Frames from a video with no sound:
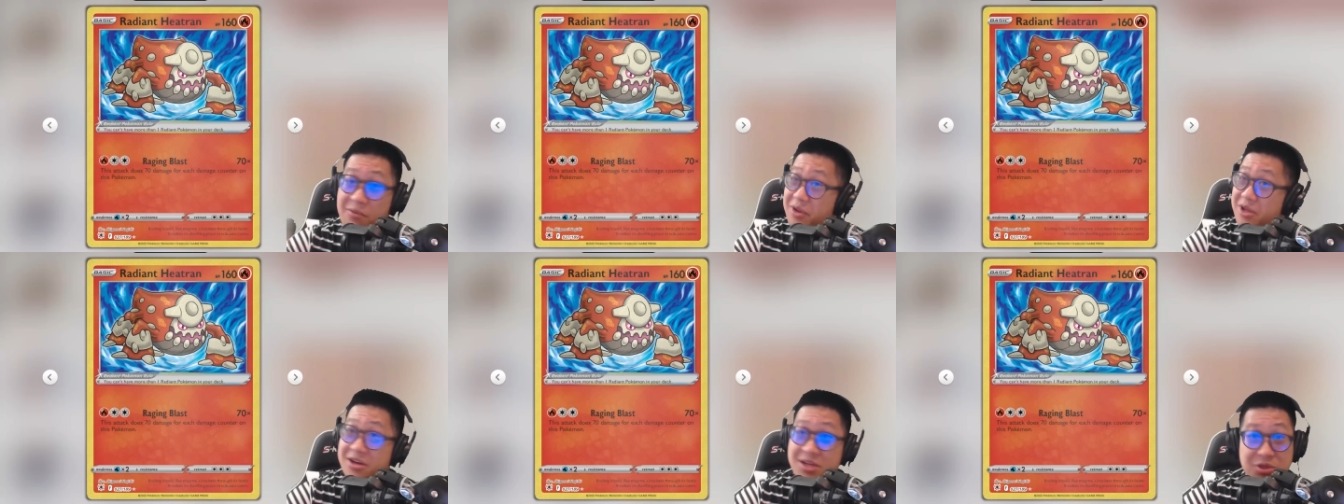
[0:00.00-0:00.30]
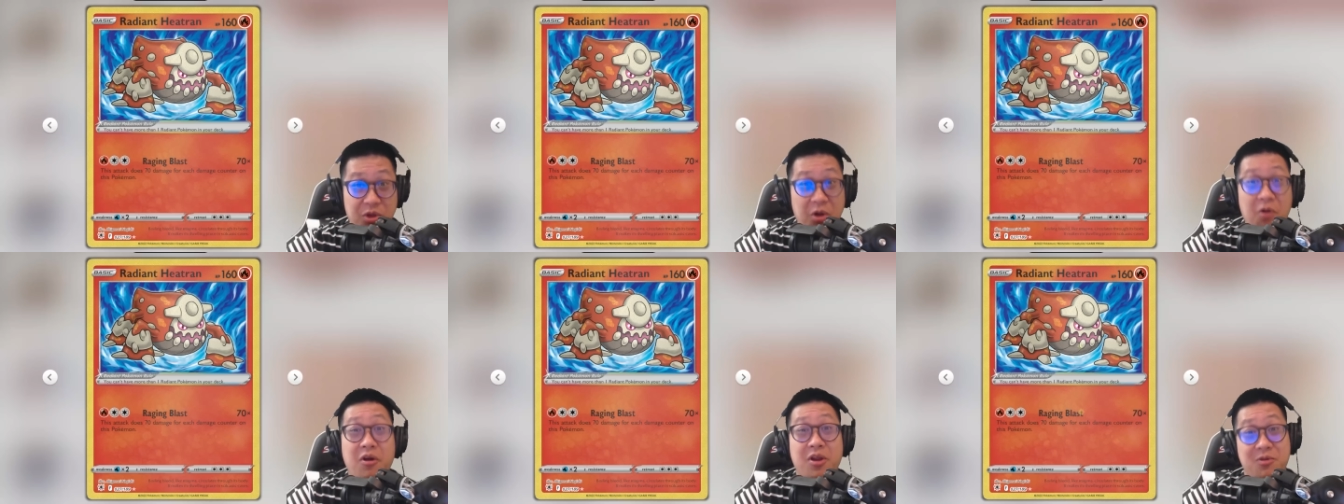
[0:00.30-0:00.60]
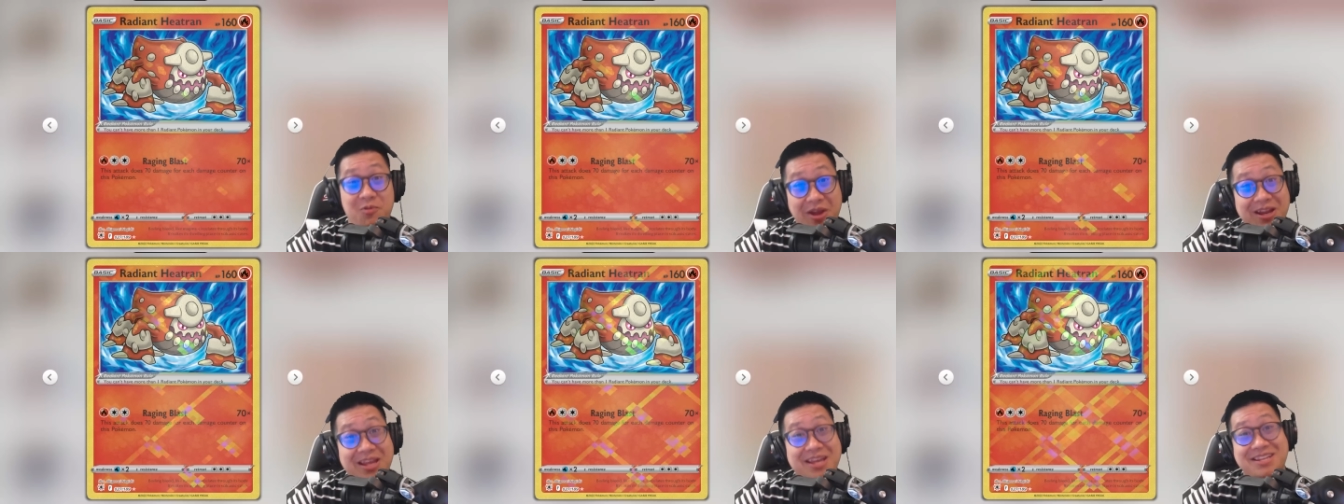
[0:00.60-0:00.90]
we could throw in
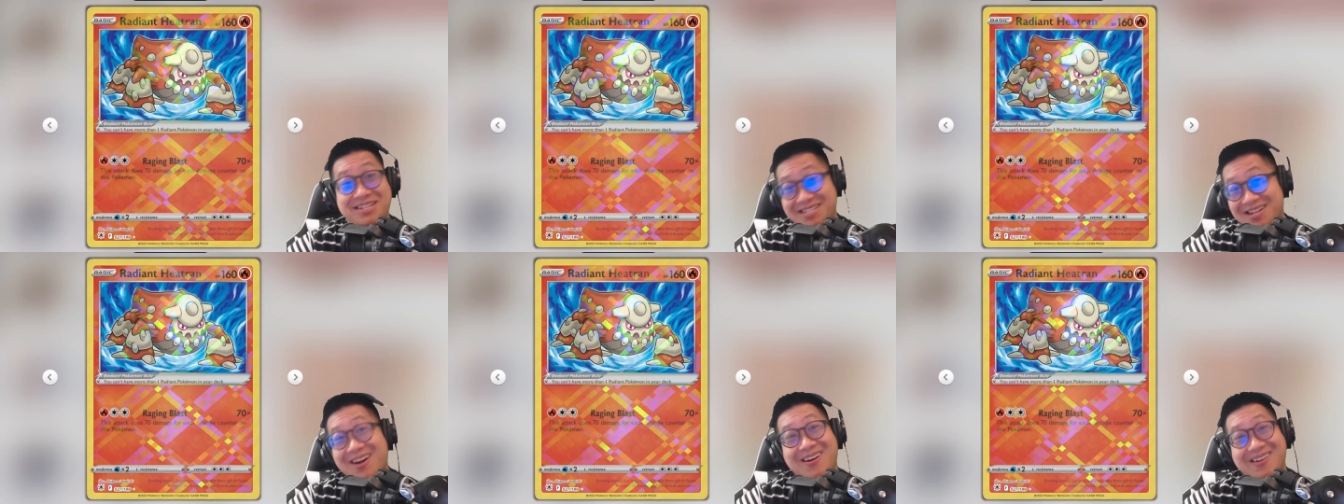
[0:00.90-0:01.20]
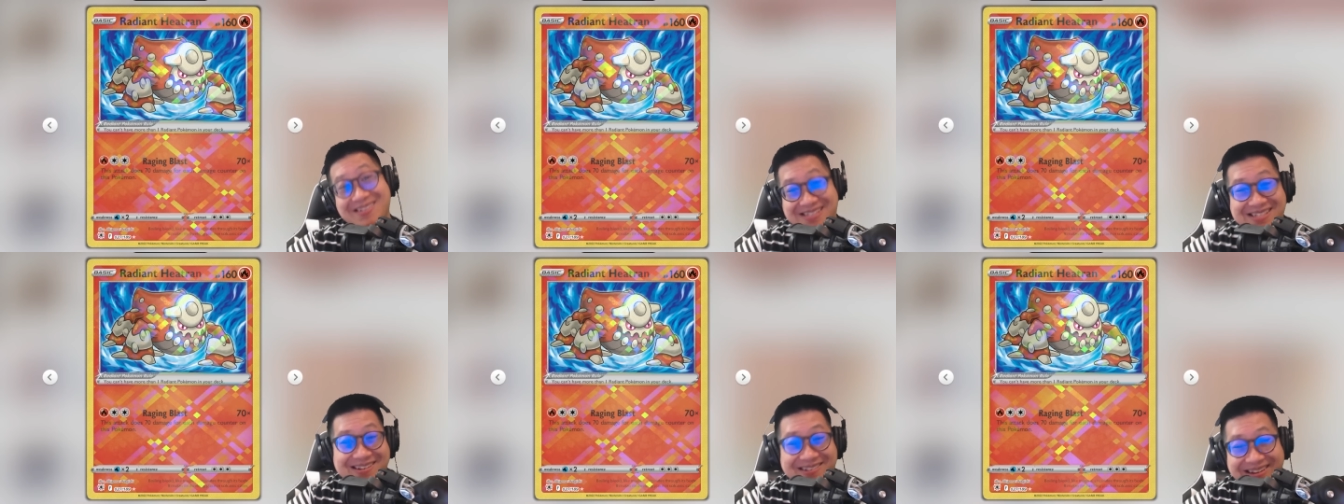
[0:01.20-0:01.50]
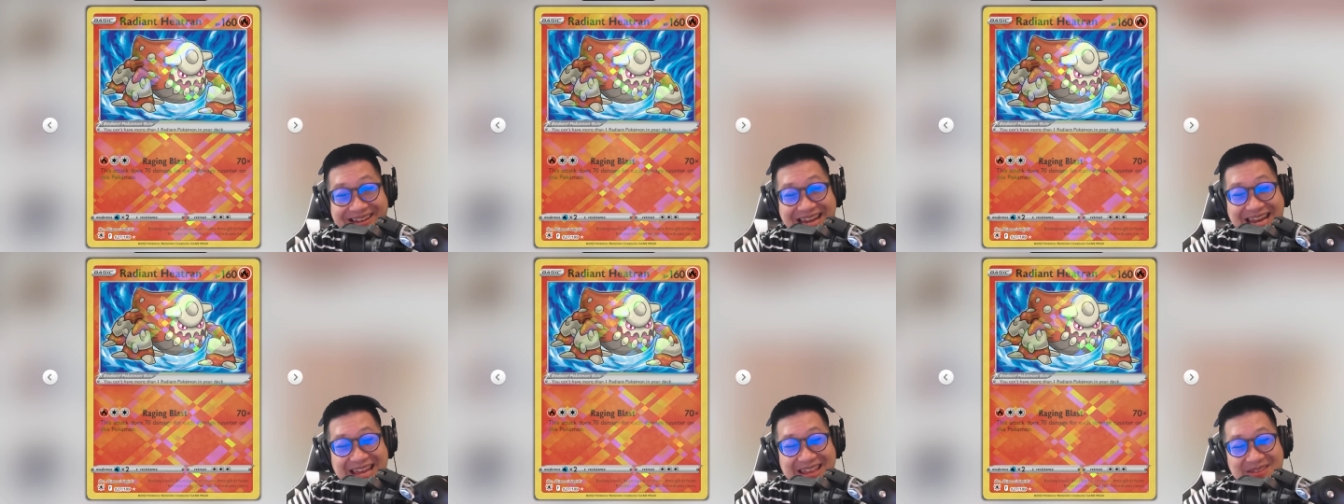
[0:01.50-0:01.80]
Radiant Charizard
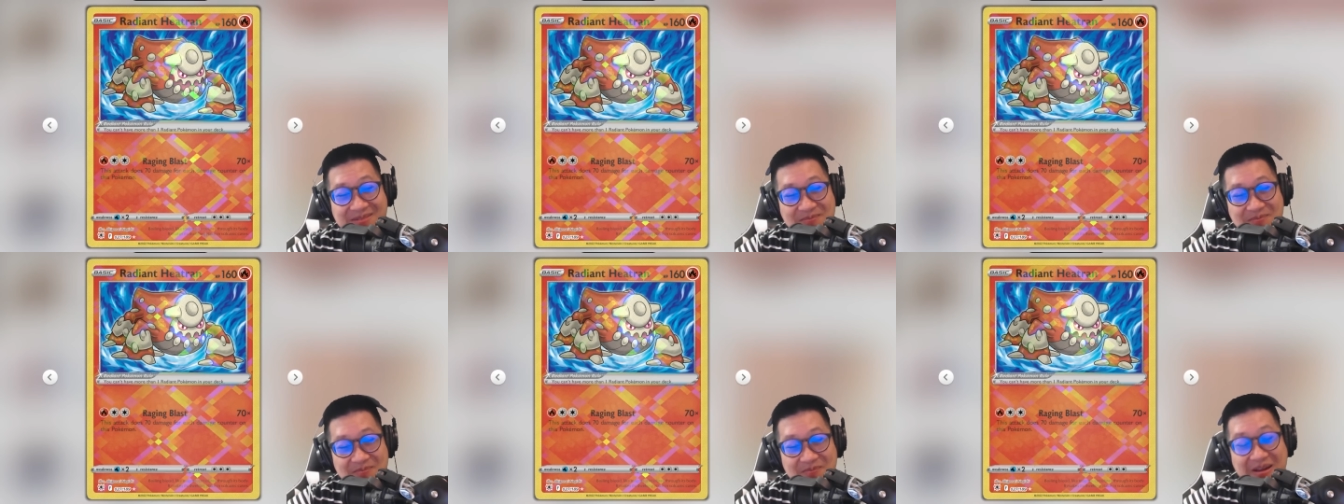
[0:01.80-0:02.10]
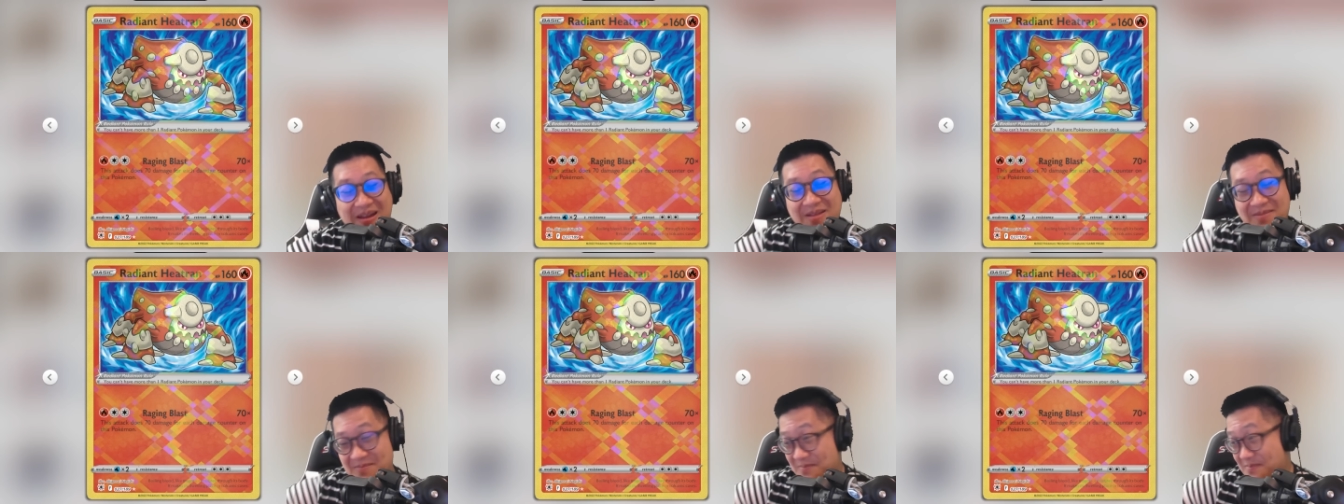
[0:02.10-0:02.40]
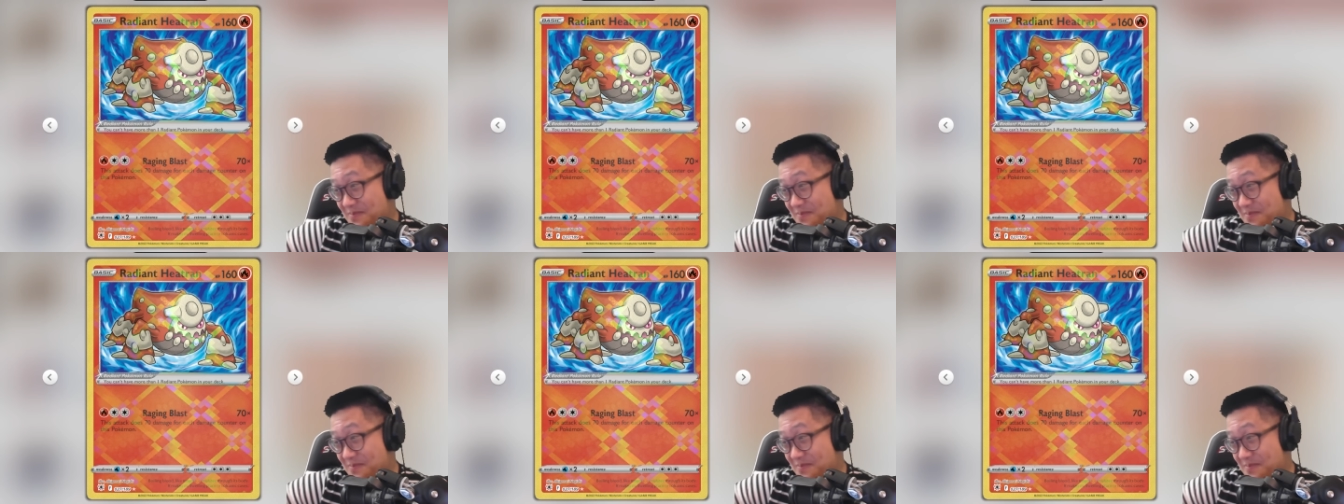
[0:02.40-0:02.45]
again, but